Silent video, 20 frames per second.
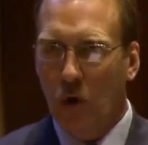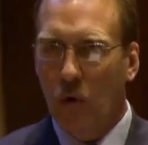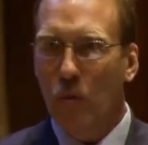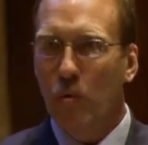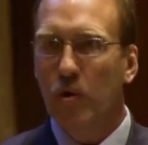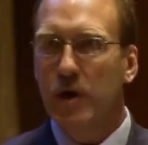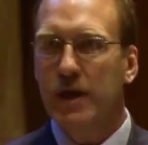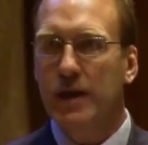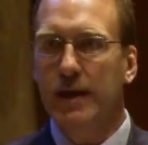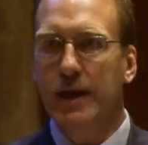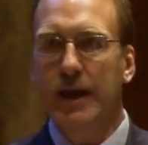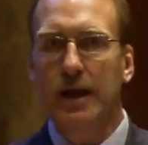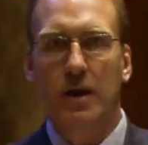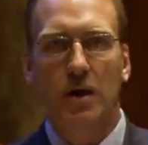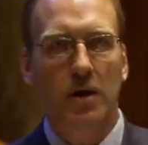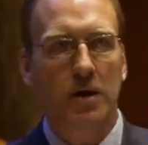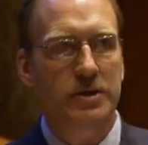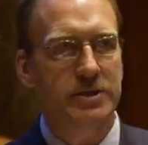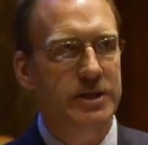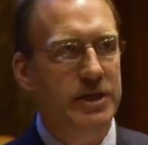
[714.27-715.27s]
We let
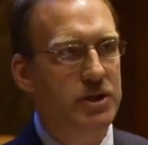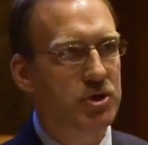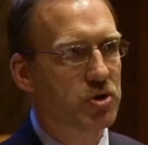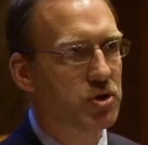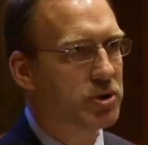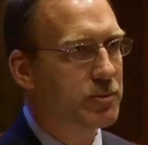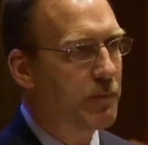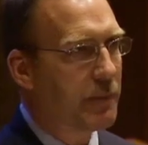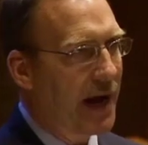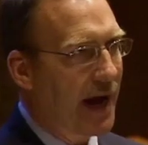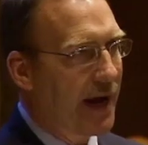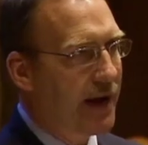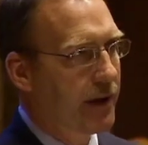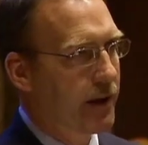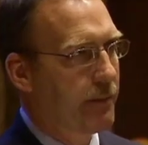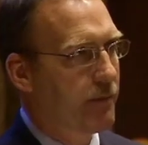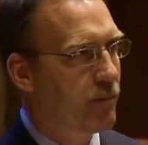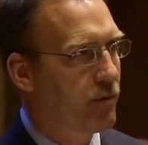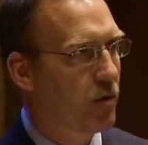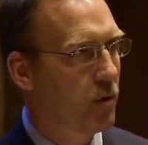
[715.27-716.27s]
our teachers
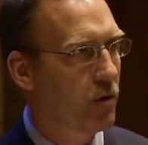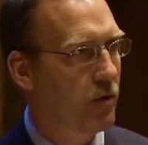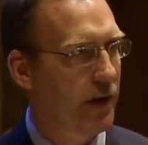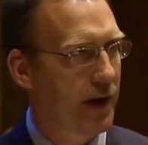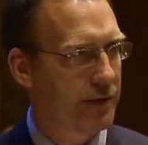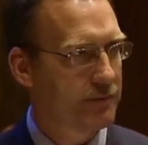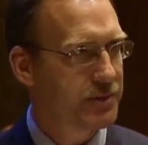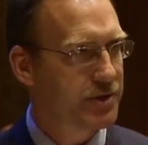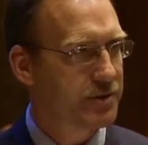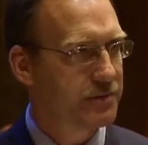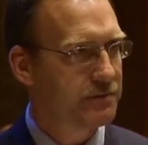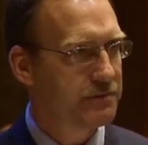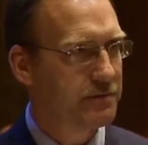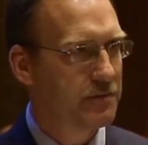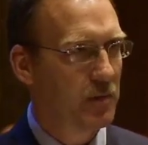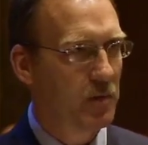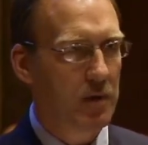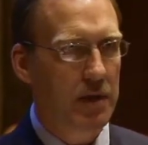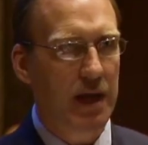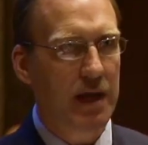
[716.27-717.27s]
pilot programs.
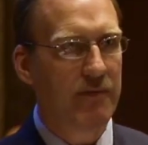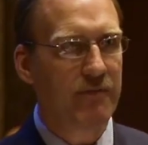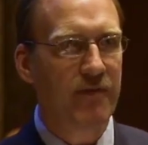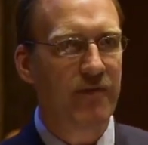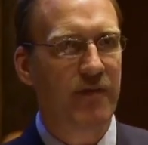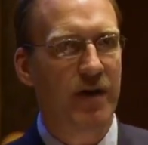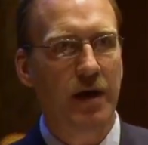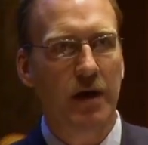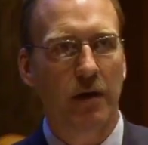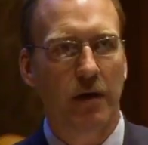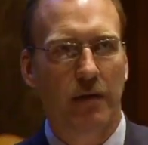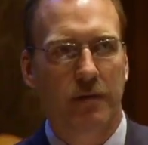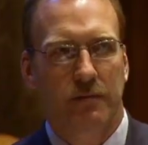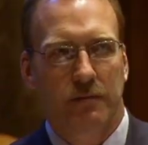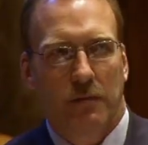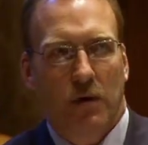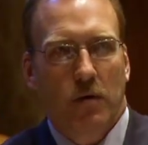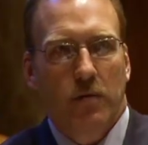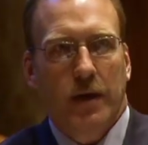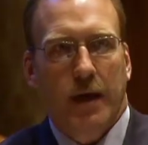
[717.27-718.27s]
Let them fail.
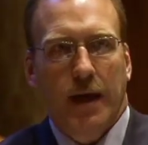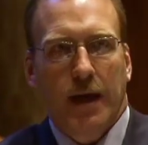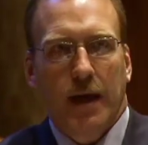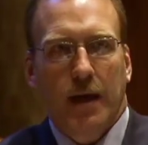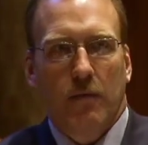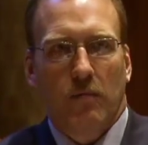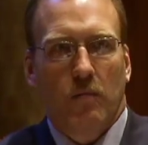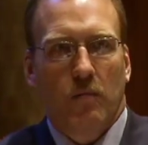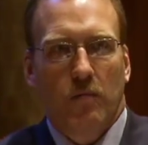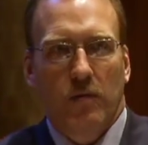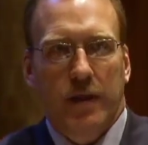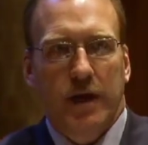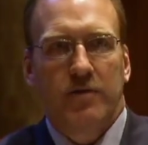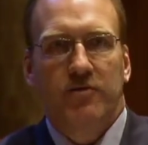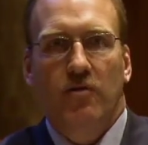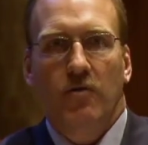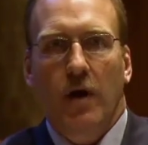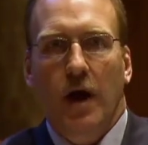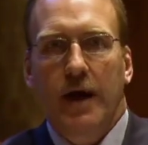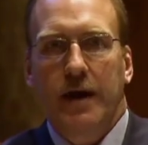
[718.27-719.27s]
Okay, well, they
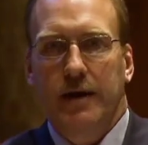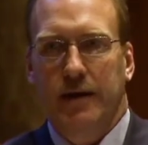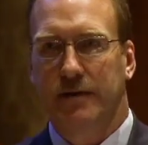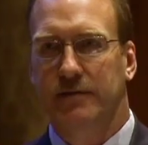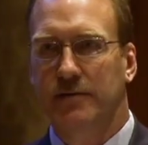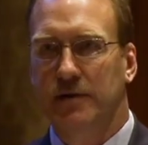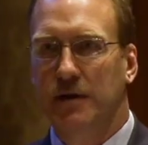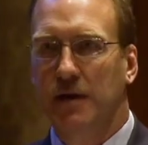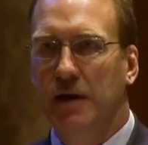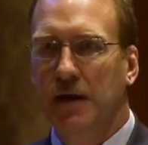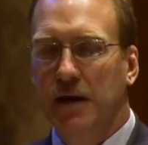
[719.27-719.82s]
tried it.